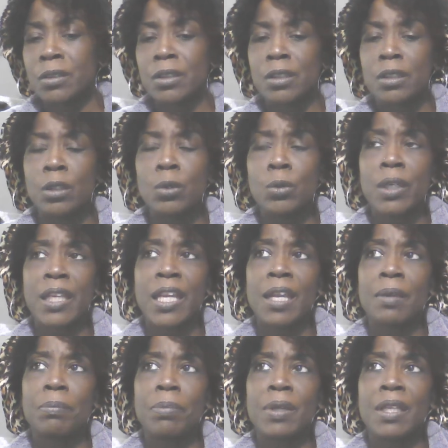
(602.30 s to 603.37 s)
Louis
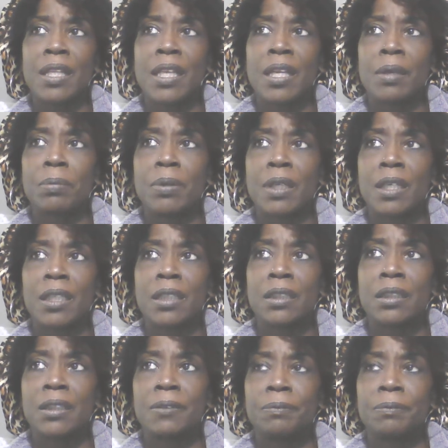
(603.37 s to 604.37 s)
can't be there because